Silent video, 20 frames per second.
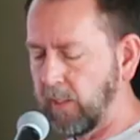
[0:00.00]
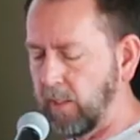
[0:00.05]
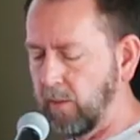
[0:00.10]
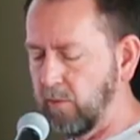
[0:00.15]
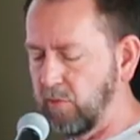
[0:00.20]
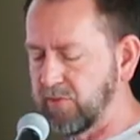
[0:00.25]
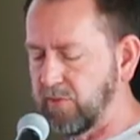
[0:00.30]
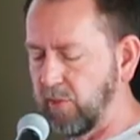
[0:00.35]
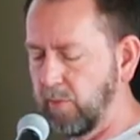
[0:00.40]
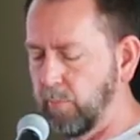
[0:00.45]
And
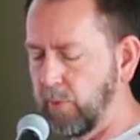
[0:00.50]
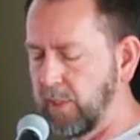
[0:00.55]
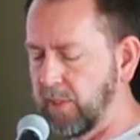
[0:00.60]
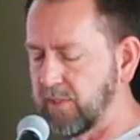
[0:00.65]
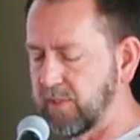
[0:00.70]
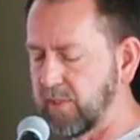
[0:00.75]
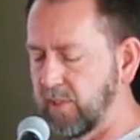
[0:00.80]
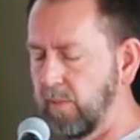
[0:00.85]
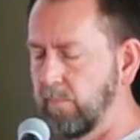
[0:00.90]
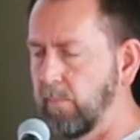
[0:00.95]
it also
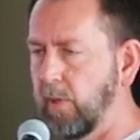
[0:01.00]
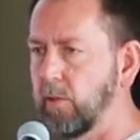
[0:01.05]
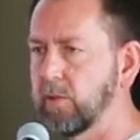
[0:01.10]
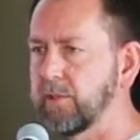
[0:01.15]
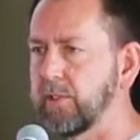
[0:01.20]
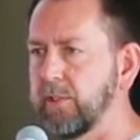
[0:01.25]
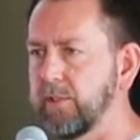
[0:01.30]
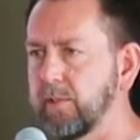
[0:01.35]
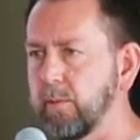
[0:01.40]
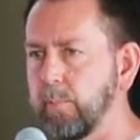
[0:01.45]
brings a
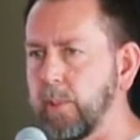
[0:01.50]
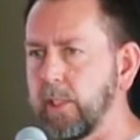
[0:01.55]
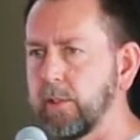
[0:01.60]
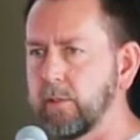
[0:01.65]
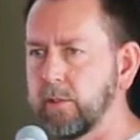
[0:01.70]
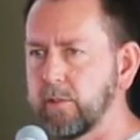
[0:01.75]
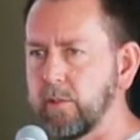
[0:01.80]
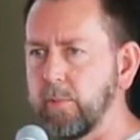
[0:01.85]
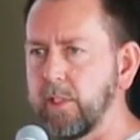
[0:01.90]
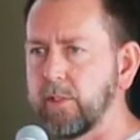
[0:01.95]

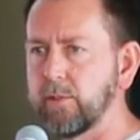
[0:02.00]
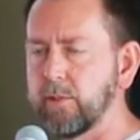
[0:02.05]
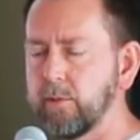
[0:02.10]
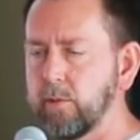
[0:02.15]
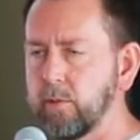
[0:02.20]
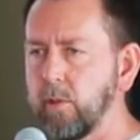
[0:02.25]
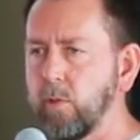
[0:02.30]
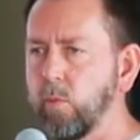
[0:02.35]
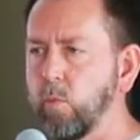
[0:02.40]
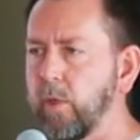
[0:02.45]

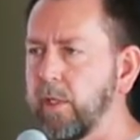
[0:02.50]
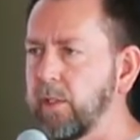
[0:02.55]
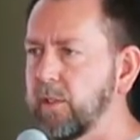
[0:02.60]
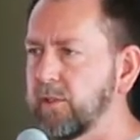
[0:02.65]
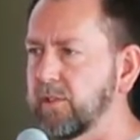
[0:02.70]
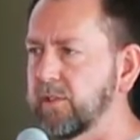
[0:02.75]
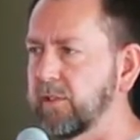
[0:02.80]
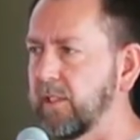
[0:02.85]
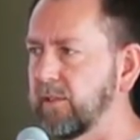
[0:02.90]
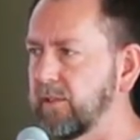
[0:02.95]
multi-dimensional
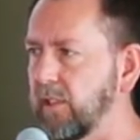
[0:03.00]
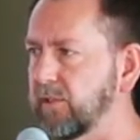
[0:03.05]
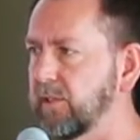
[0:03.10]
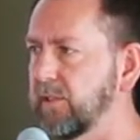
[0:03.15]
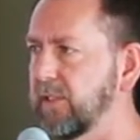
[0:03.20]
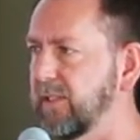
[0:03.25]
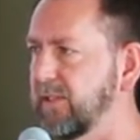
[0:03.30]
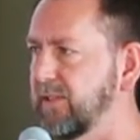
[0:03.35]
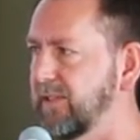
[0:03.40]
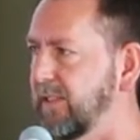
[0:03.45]
awareness that
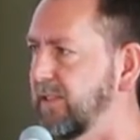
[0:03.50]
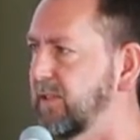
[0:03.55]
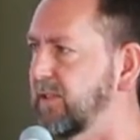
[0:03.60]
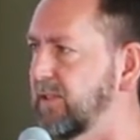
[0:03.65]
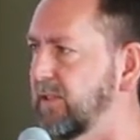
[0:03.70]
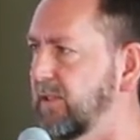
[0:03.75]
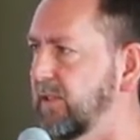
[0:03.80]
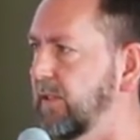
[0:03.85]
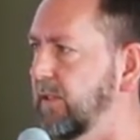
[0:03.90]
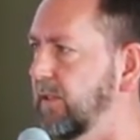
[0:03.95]
doesn't
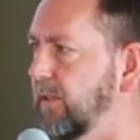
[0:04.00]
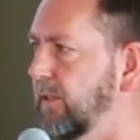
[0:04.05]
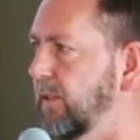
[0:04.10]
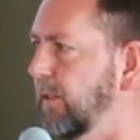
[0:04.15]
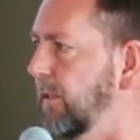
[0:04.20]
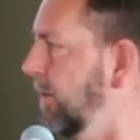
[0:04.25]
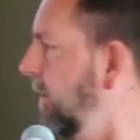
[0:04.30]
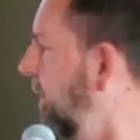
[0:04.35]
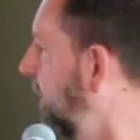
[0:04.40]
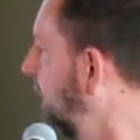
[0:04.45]
exist in
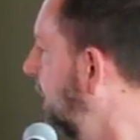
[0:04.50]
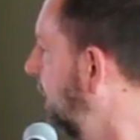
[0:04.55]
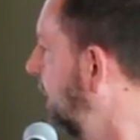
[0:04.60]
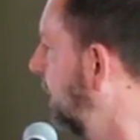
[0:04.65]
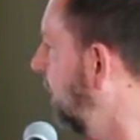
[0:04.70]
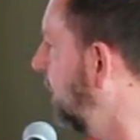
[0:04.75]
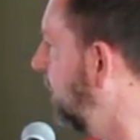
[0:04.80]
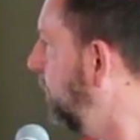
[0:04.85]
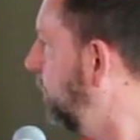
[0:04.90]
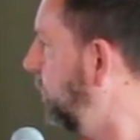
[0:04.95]
the
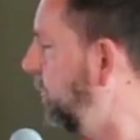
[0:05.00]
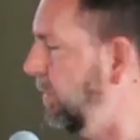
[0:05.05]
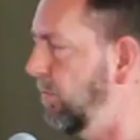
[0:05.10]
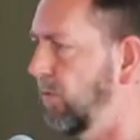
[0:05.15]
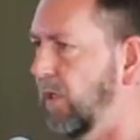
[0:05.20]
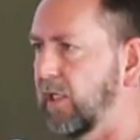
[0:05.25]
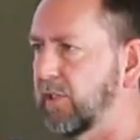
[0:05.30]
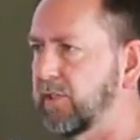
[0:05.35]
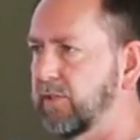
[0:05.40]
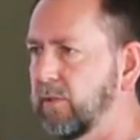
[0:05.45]

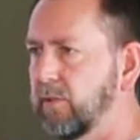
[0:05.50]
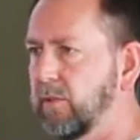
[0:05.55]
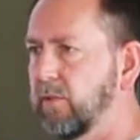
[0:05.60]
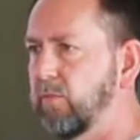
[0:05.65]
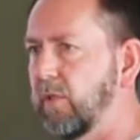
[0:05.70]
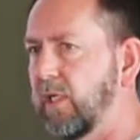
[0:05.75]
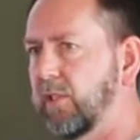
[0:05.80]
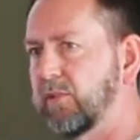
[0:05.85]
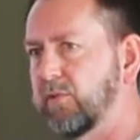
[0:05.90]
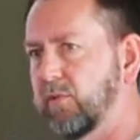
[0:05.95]
pre-rational
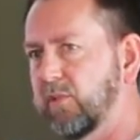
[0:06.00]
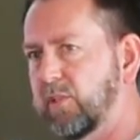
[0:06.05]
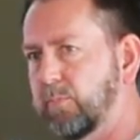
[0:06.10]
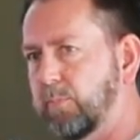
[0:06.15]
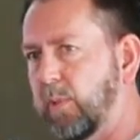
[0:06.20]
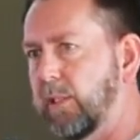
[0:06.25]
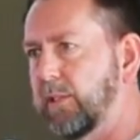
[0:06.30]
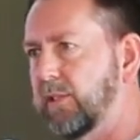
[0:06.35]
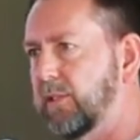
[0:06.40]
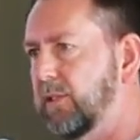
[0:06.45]
and rational
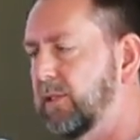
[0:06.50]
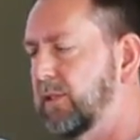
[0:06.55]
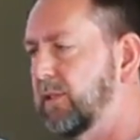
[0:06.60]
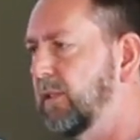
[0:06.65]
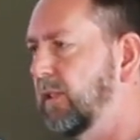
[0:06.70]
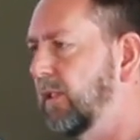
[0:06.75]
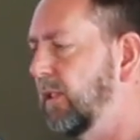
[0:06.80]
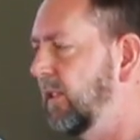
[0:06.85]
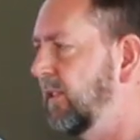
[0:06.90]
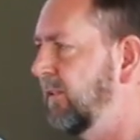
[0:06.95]
spaces.
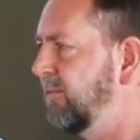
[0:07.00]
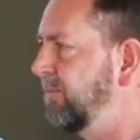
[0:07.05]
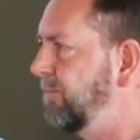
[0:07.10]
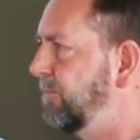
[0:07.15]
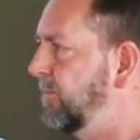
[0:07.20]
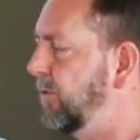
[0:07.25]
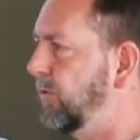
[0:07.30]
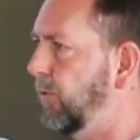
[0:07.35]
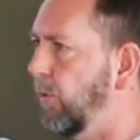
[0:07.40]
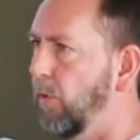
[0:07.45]

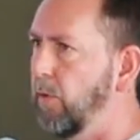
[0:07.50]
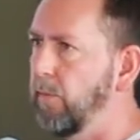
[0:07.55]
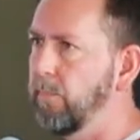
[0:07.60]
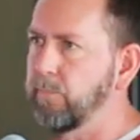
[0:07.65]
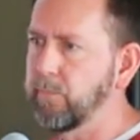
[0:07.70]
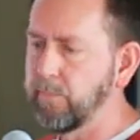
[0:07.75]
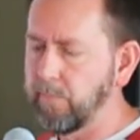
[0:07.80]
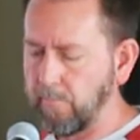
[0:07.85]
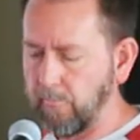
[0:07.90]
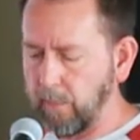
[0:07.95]

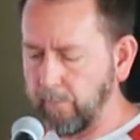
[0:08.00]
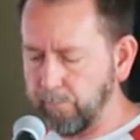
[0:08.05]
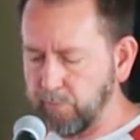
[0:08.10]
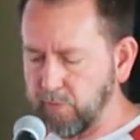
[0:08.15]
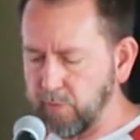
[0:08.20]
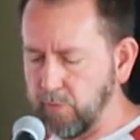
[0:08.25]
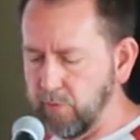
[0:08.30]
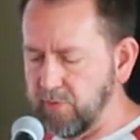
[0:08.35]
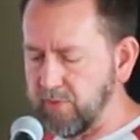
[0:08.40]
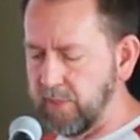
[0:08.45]
So
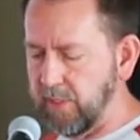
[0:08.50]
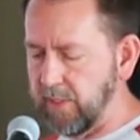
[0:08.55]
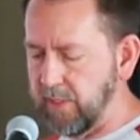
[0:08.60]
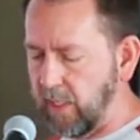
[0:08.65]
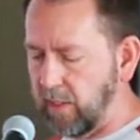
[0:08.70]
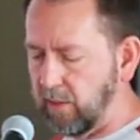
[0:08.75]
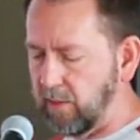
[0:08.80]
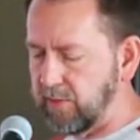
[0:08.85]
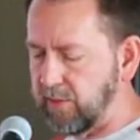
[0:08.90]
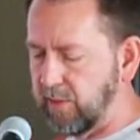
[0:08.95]
to use the
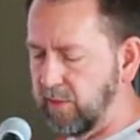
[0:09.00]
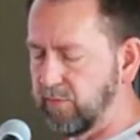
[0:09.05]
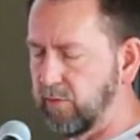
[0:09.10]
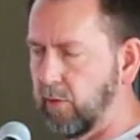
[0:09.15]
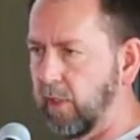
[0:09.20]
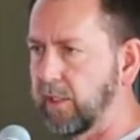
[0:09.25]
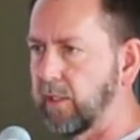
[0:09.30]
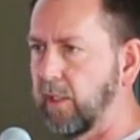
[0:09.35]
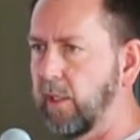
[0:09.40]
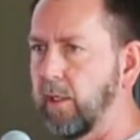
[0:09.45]
analogy of
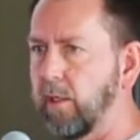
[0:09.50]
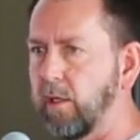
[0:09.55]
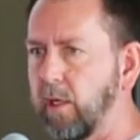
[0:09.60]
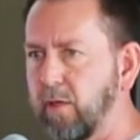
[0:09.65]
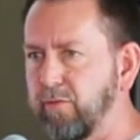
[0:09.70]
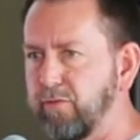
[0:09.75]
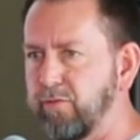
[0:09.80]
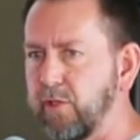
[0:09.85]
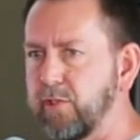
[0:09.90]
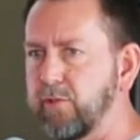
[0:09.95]
like
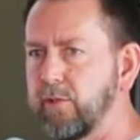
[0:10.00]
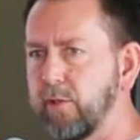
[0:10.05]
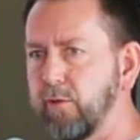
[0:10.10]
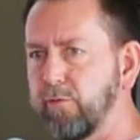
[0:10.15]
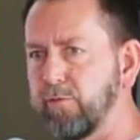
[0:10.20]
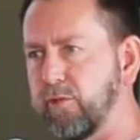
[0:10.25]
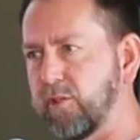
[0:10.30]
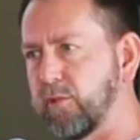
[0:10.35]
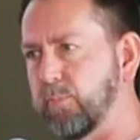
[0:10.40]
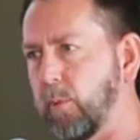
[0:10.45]
a fish in a
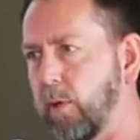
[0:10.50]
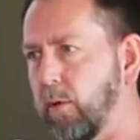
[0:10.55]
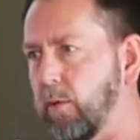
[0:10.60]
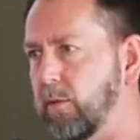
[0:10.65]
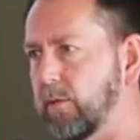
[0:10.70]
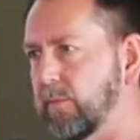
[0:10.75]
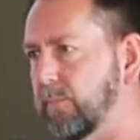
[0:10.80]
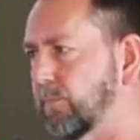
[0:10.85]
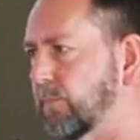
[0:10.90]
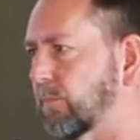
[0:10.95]

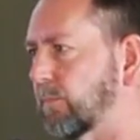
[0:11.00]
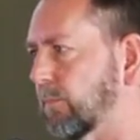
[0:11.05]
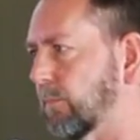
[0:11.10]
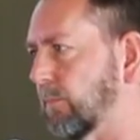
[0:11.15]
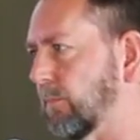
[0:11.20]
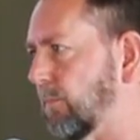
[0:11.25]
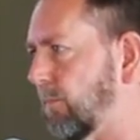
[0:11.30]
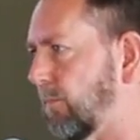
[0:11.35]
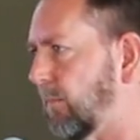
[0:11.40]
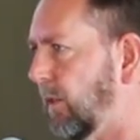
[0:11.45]
fishbowl,
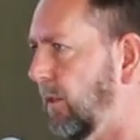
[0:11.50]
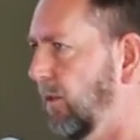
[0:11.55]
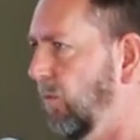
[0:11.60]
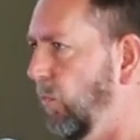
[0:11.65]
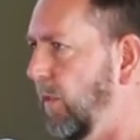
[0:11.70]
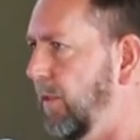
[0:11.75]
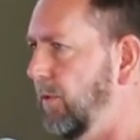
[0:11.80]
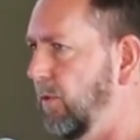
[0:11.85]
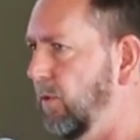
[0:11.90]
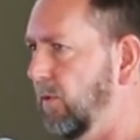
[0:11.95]

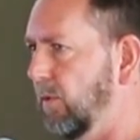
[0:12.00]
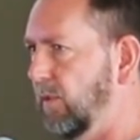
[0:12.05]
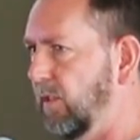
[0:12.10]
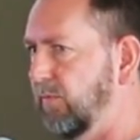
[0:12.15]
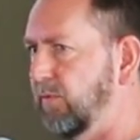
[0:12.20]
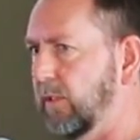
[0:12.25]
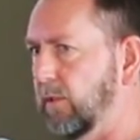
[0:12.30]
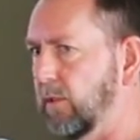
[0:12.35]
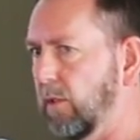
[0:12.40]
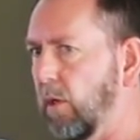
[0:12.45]
when you're
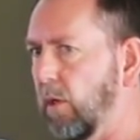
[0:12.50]
living